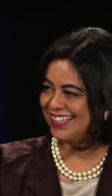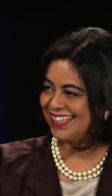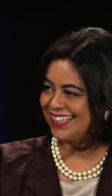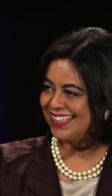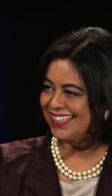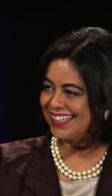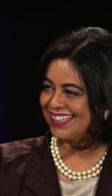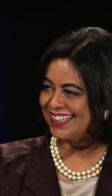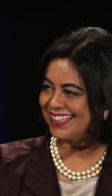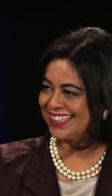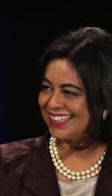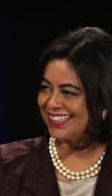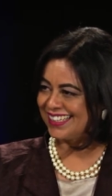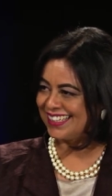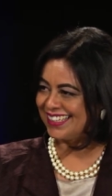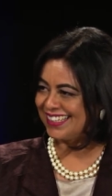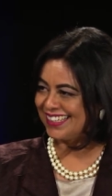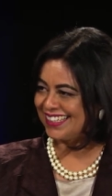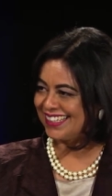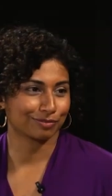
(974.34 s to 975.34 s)
I think they were
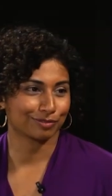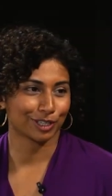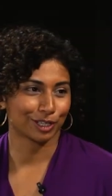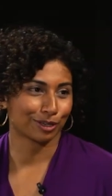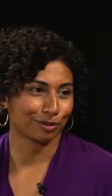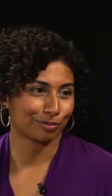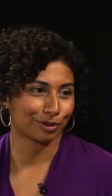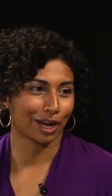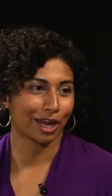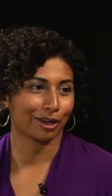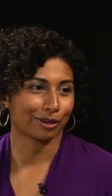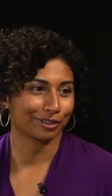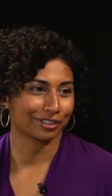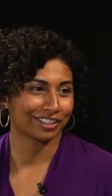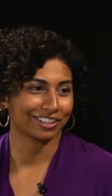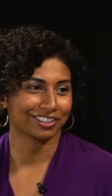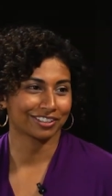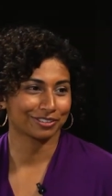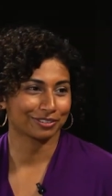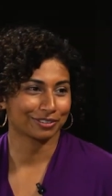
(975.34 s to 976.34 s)
just very
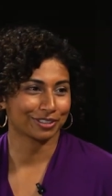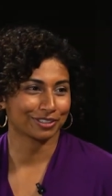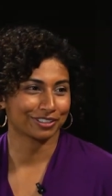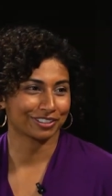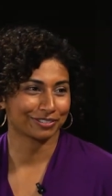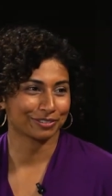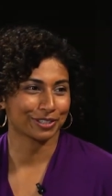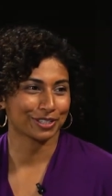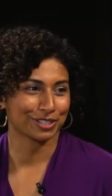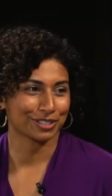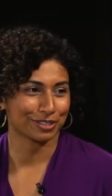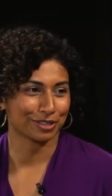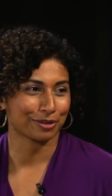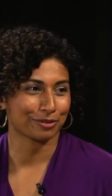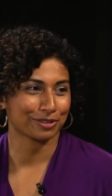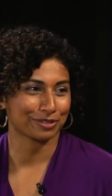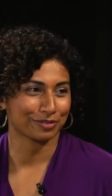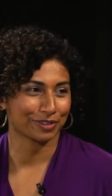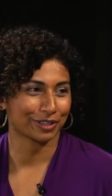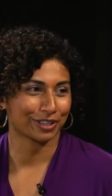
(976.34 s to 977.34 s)
proud, which is
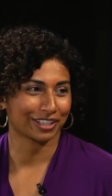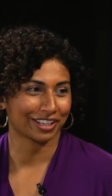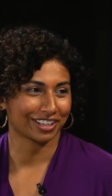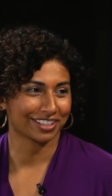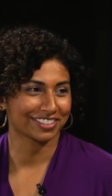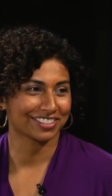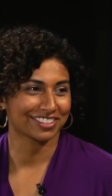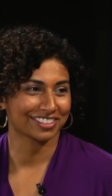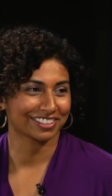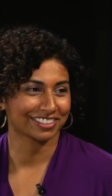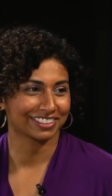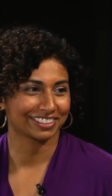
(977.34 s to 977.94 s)
always very nice.